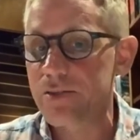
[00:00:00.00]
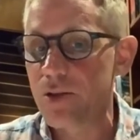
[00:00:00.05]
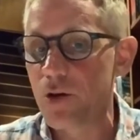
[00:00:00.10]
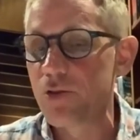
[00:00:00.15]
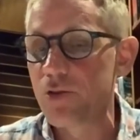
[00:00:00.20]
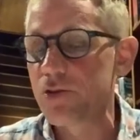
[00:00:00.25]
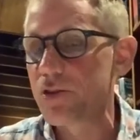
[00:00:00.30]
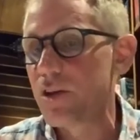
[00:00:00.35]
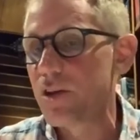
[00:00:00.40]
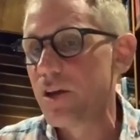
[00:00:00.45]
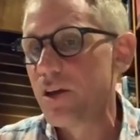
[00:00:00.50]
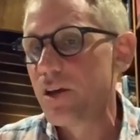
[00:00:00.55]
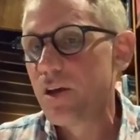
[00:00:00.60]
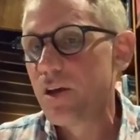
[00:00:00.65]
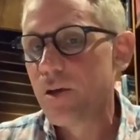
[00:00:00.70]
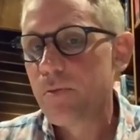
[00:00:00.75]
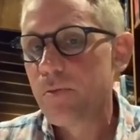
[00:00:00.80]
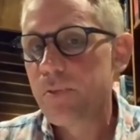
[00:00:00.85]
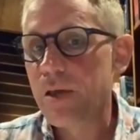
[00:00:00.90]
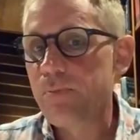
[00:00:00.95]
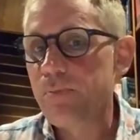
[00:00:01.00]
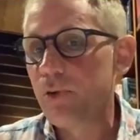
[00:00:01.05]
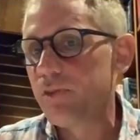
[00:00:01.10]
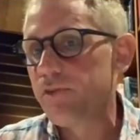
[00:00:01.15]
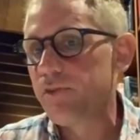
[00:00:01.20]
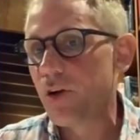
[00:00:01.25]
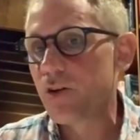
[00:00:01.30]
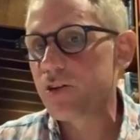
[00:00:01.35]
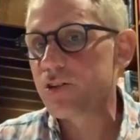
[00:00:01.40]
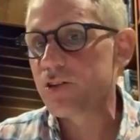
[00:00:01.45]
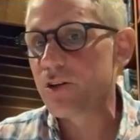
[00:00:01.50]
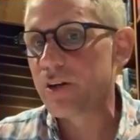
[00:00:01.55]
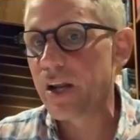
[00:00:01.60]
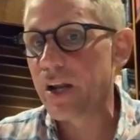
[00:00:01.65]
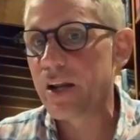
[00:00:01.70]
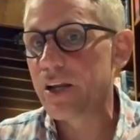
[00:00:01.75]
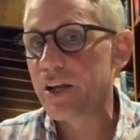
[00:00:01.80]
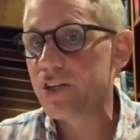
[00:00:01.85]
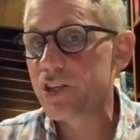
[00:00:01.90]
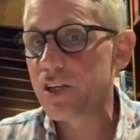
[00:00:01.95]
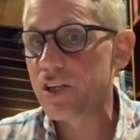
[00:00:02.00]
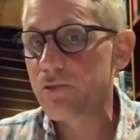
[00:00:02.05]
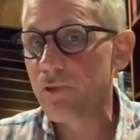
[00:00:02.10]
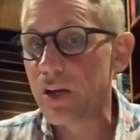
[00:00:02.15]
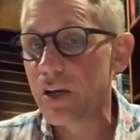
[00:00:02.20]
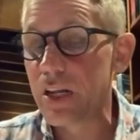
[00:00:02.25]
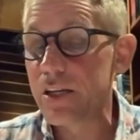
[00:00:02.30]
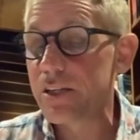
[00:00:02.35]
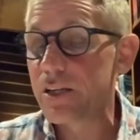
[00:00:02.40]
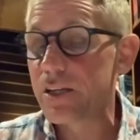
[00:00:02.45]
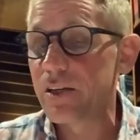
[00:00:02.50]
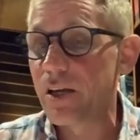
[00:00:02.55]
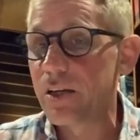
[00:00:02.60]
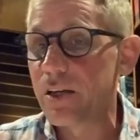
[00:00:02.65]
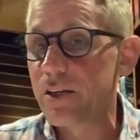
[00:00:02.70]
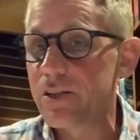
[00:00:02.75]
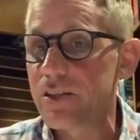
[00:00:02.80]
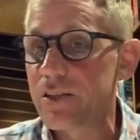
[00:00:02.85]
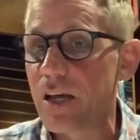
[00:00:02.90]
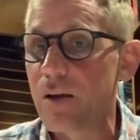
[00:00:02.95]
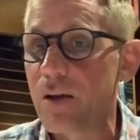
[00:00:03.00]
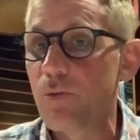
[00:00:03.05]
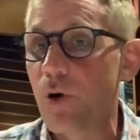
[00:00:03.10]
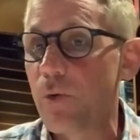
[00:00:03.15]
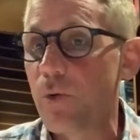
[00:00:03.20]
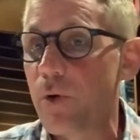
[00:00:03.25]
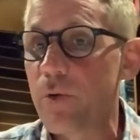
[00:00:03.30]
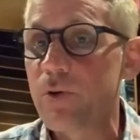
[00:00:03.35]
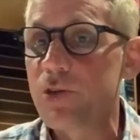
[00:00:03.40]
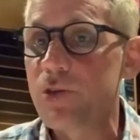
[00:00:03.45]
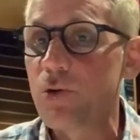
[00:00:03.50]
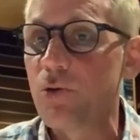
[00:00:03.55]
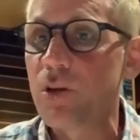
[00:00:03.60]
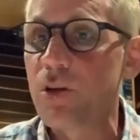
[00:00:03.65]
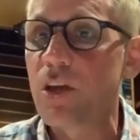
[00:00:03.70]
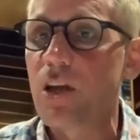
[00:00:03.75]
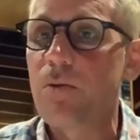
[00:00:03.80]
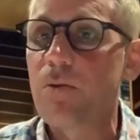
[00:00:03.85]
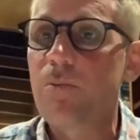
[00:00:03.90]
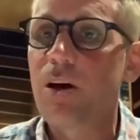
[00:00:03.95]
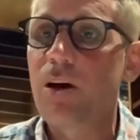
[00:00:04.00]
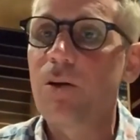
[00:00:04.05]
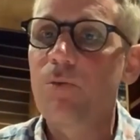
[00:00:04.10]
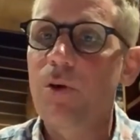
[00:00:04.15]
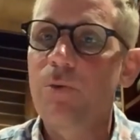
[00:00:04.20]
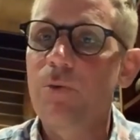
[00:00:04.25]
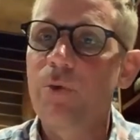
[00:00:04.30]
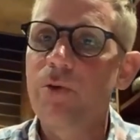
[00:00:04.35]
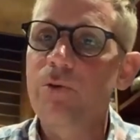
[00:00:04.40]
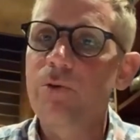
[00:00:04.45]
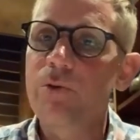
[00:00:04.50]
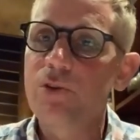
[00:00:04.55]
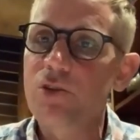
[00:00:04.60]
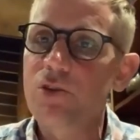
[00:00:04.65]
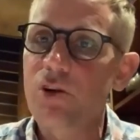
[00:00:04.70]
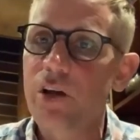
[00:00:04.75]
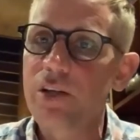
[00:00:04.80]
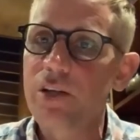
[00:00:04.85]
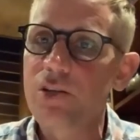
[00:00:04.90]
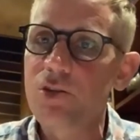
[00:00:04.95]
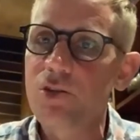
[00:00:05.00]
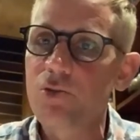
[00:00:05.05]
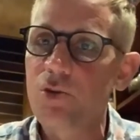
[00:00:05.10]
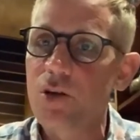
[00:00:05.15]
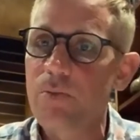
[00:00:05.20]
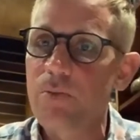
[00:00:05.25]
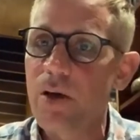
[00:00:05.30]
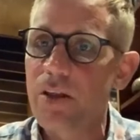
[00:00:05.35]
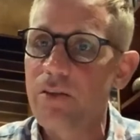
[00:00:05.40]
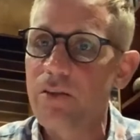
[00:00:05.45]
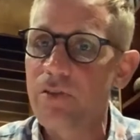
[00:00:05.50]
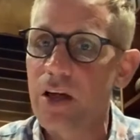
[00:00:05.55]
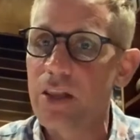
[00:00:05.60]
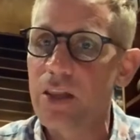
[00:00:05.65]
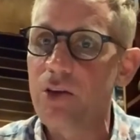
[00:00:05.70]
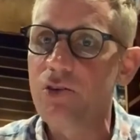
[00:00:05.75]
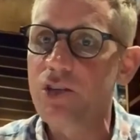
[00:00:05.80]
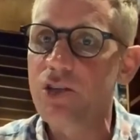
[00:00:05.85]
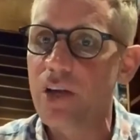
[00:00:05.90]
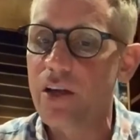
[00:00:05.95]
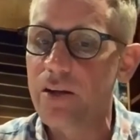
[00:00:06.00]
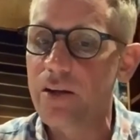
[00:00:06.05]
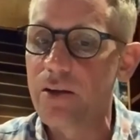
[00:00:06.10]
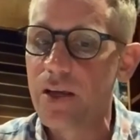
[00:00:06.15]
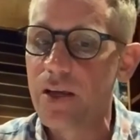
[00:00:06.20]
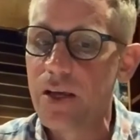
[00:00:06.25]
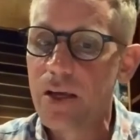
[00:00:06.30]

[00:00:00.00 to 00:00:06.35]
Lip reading: Those people focused on energy really didn't understand what we were talking about when we were trying to talk about the value chain.